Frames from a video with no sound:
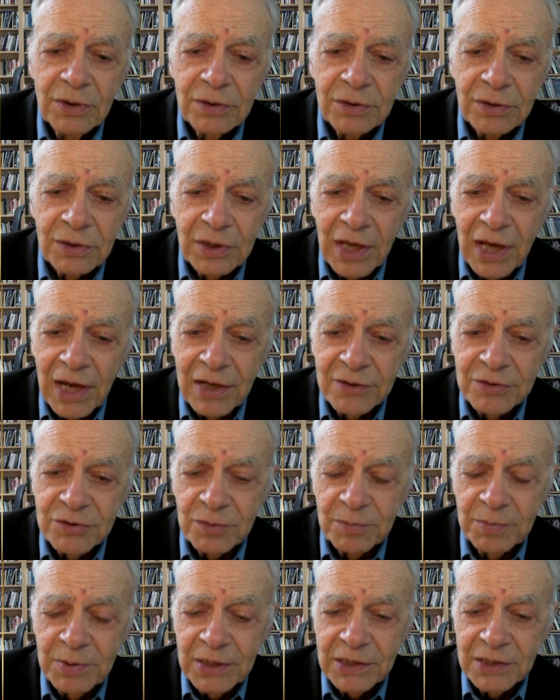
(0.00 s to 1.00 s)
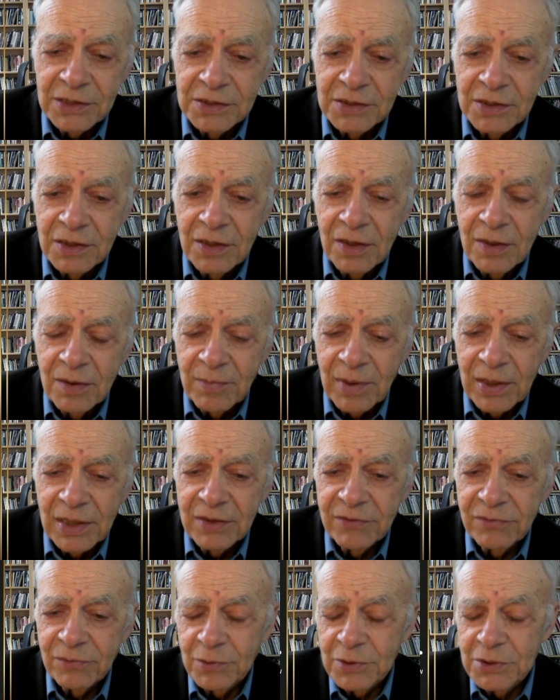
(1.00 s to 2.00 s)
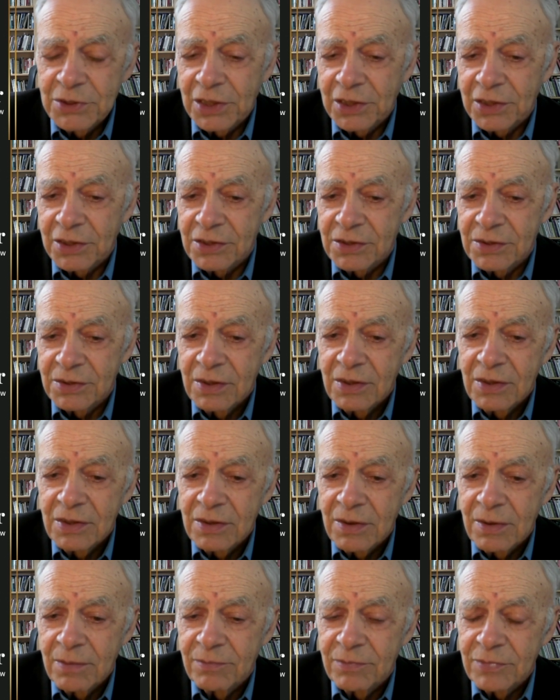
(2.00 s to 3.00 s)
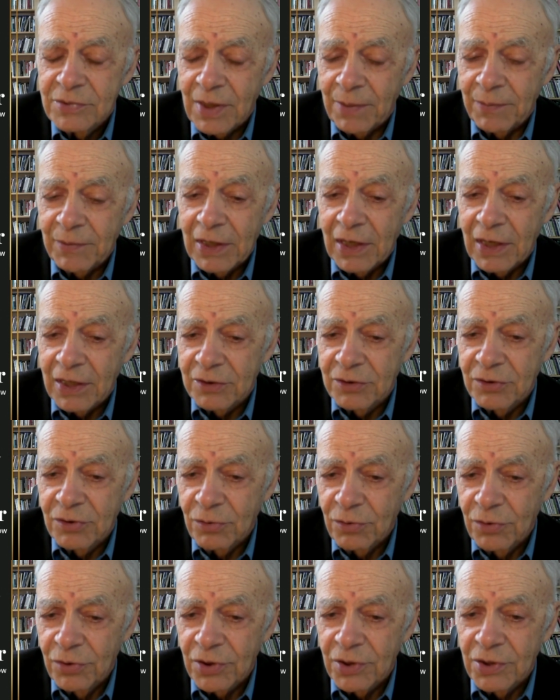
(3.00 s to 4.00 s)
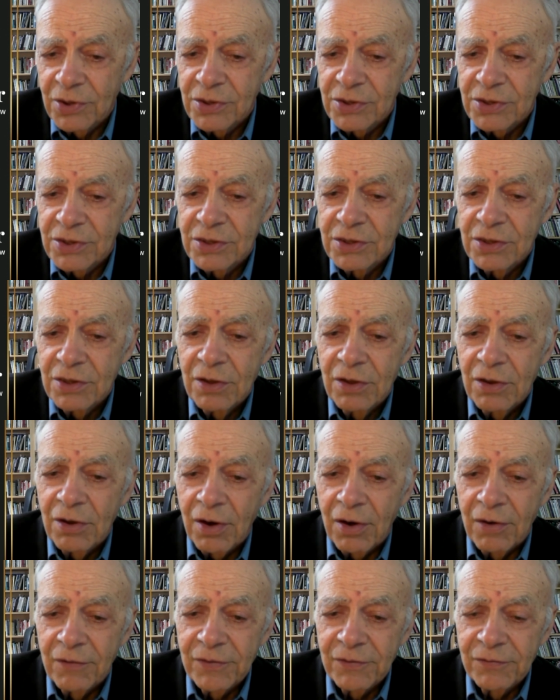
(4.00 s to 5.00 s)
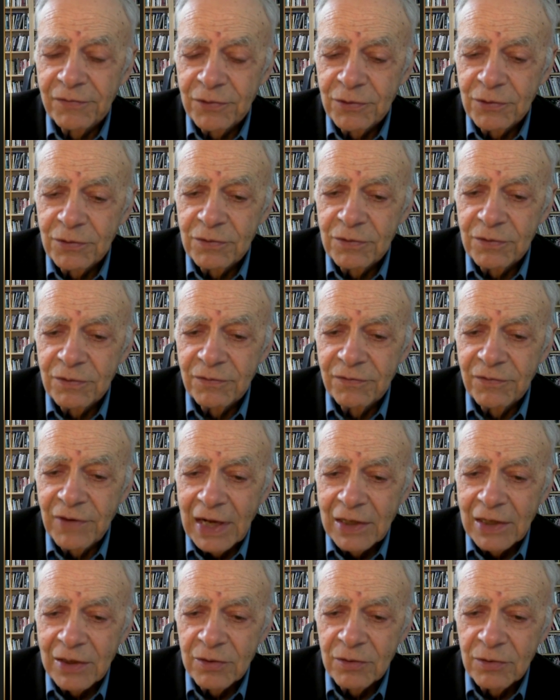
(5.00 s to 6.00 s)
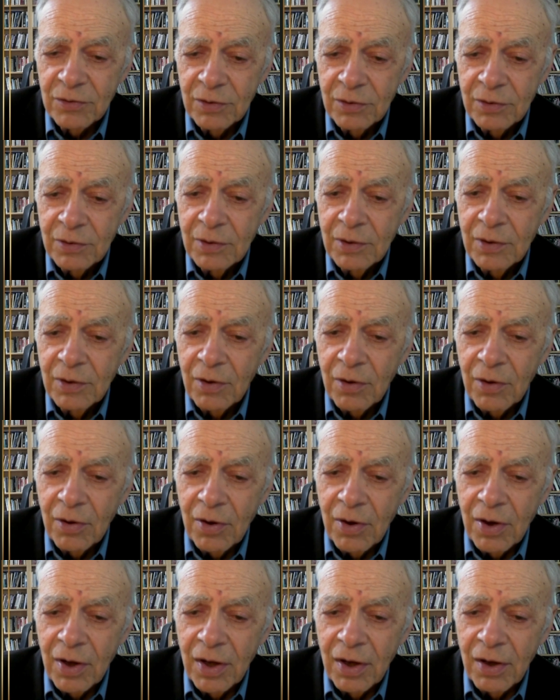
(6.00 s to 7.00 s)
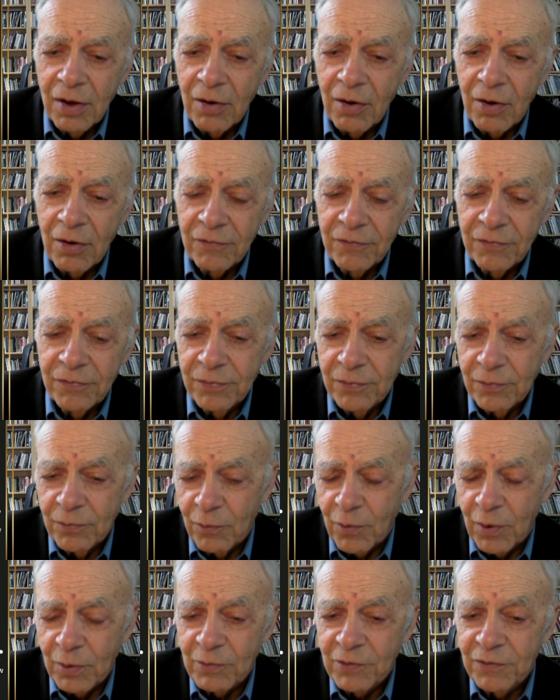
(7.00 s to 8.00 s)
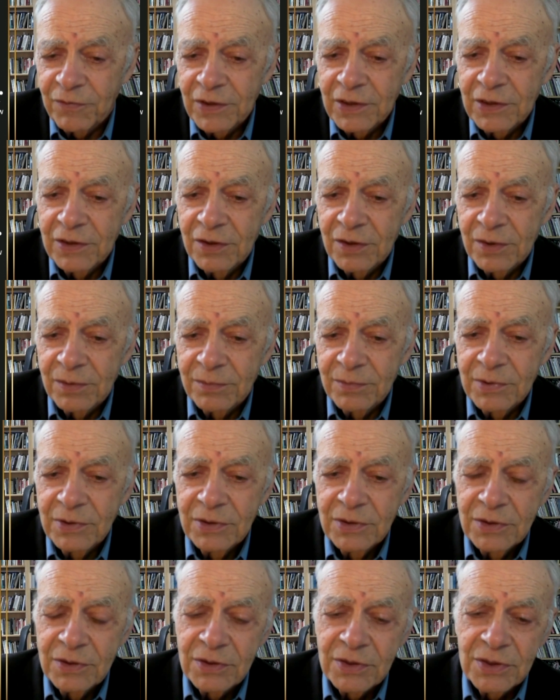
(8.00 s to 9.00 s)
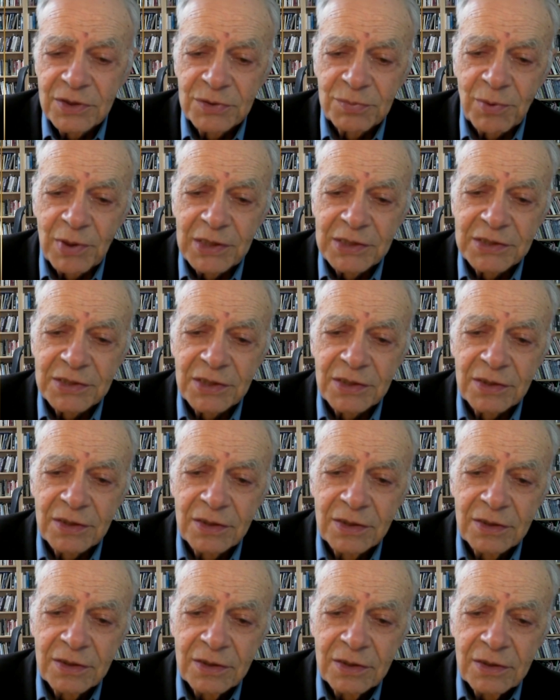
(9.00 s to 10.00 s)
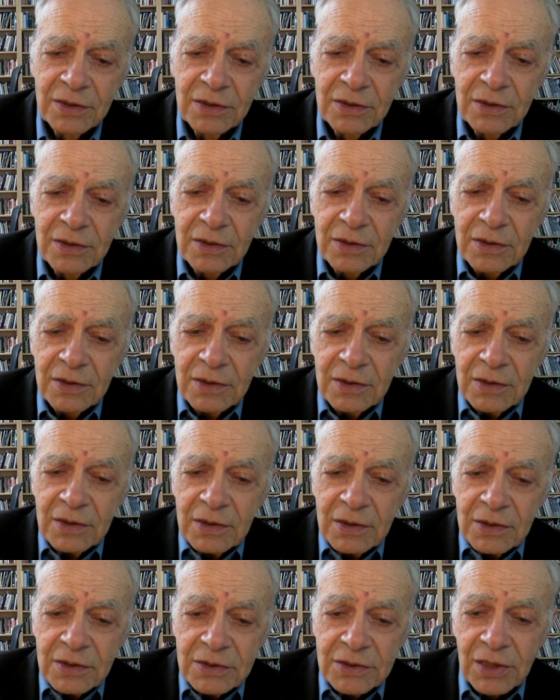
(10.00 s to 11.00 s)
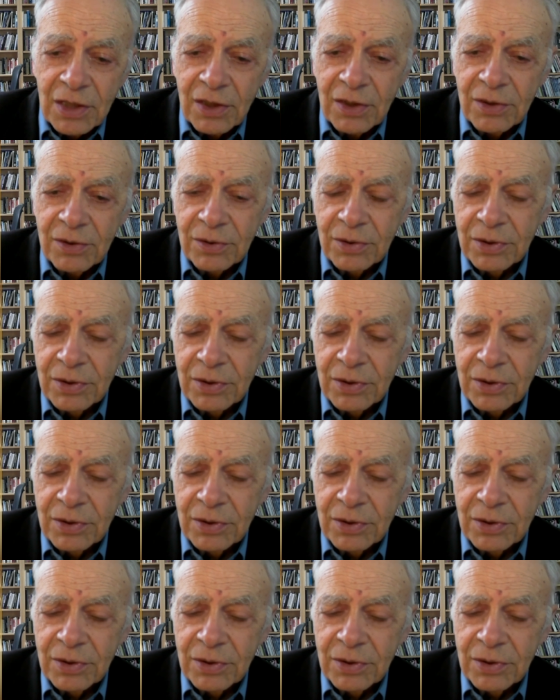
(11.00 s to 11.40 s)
cows or pigs. But even with chickens, something like 2/3 of the food value of what we feed to them is wasted. So